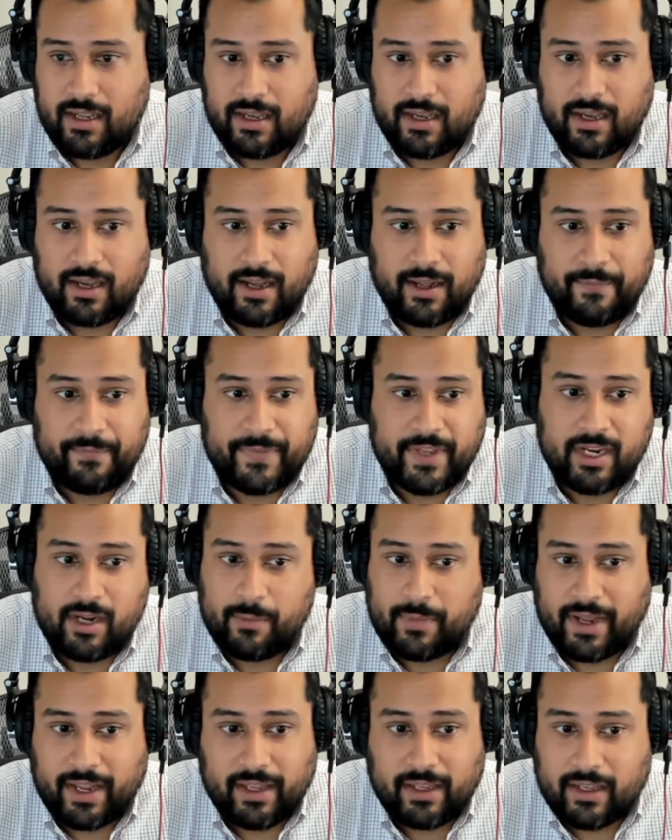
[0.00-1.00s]

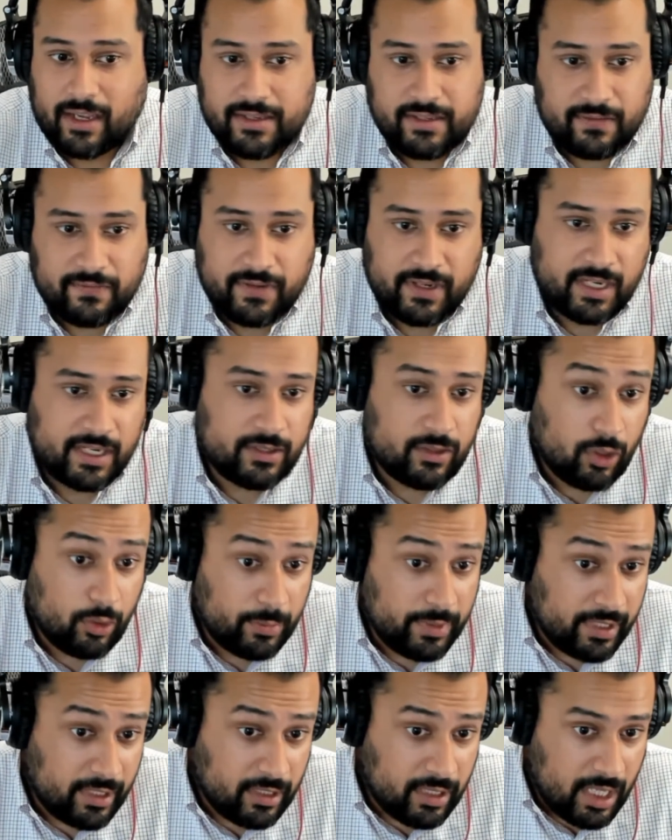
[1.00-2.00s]
My cousin Vinny told
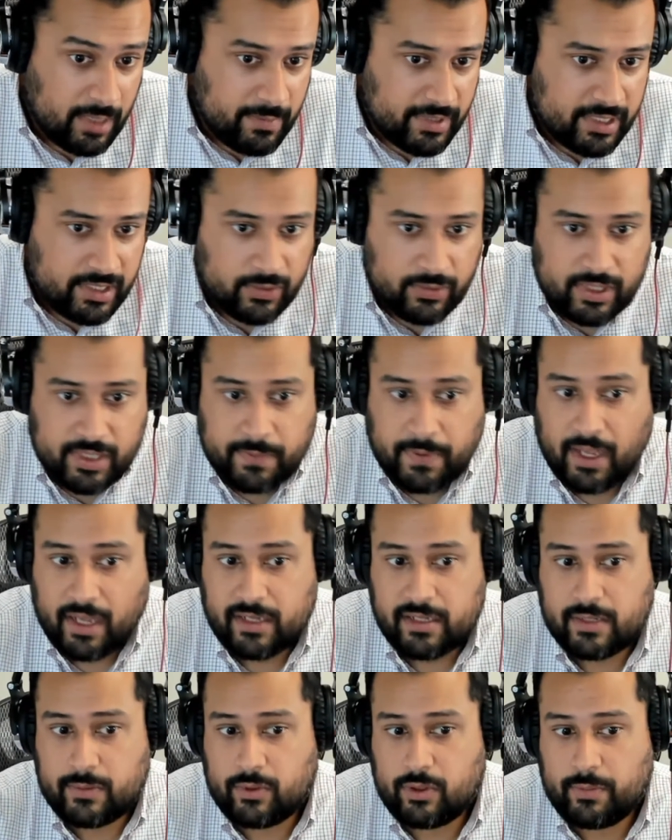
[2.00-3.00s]
me to claim as soon as
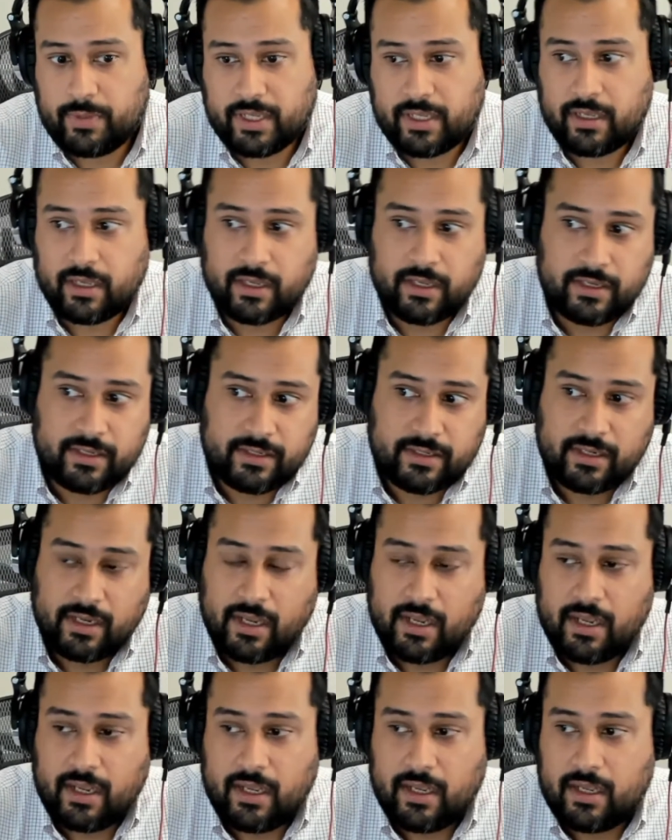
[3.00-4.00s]
possible because
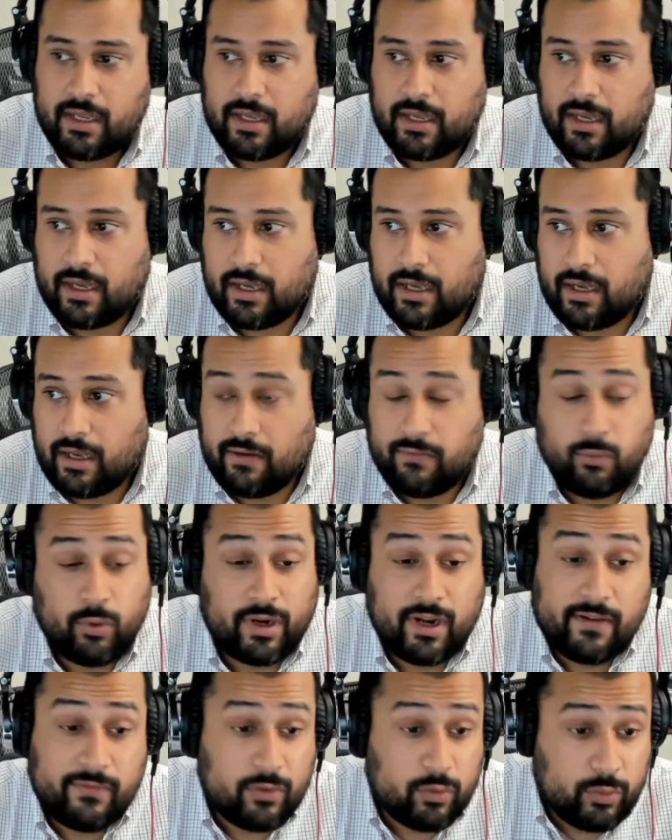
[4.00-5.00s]
of
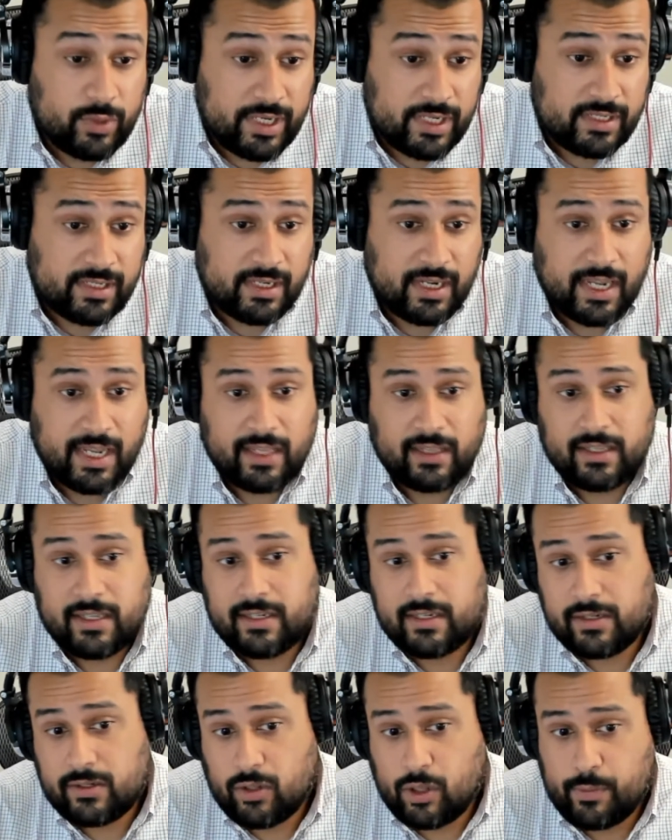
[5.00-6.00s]
whatever reason. Aunt
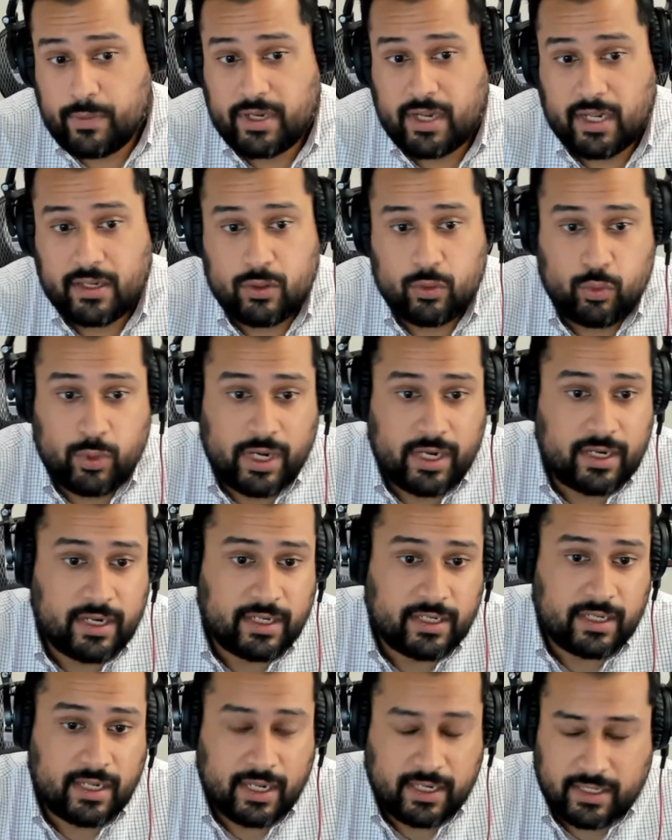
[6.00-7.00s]
Linda told me not to wait
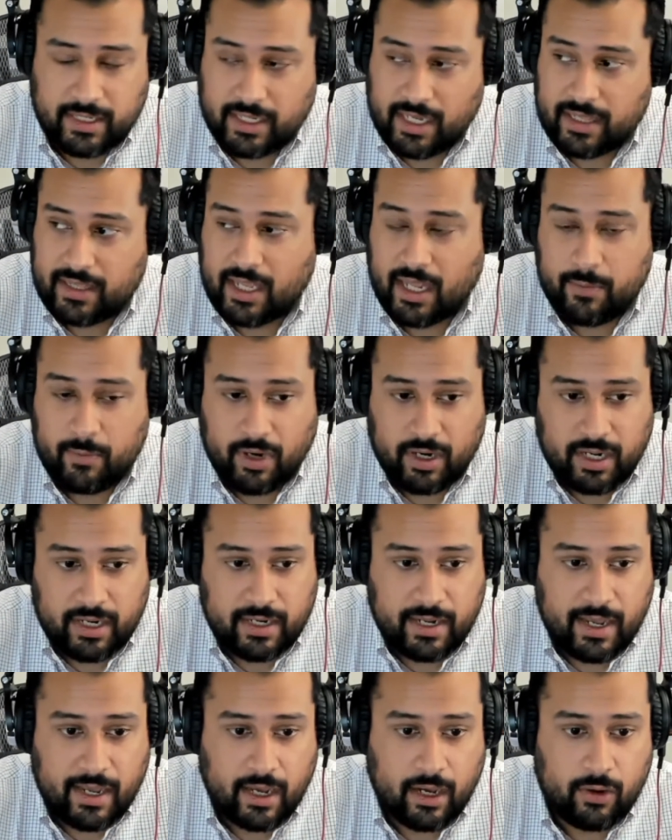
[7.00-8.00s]
and to get that money
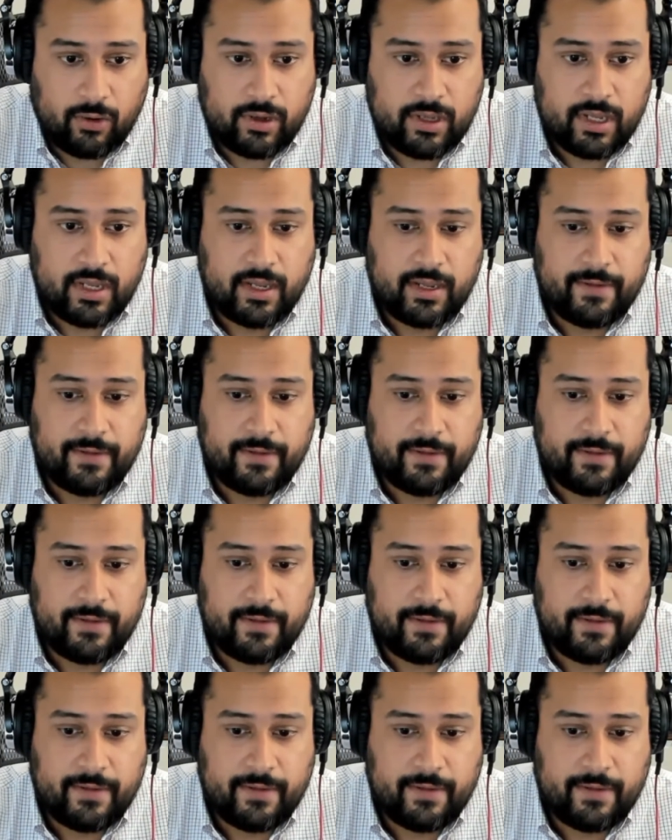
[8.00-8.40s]
now.